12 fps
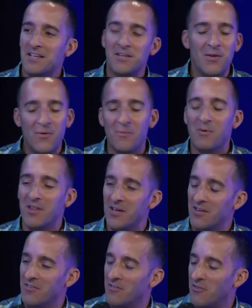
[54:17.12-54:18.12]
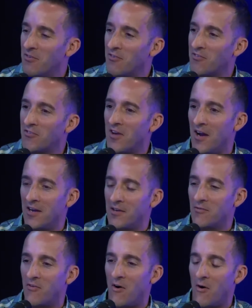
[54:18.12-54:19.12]
You know there really isn't, so this is
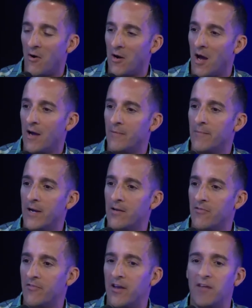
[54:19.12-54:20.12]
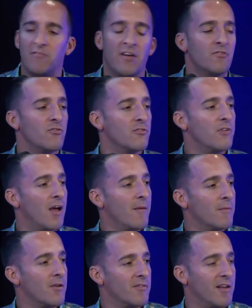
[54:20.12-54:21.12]
kind of hard. I might say Adventure
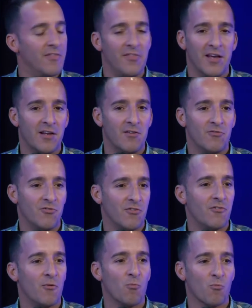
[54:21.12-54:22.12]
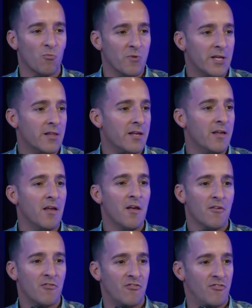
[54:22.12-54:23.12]
Time, because I think it is just a really
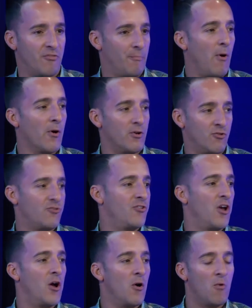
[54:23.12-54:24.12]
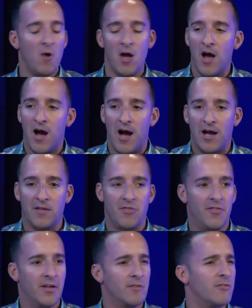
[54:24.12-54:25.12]
smart show. I
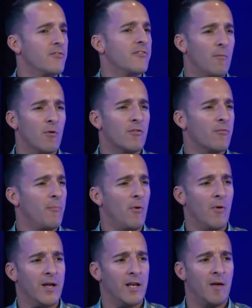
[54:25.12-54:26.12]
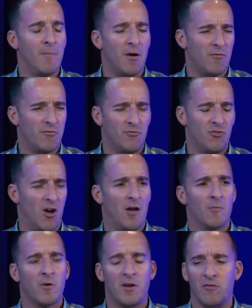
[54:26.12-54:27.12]
think to someone's point about
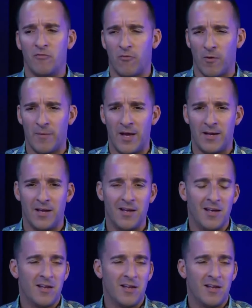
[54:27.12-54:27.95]
genre and format,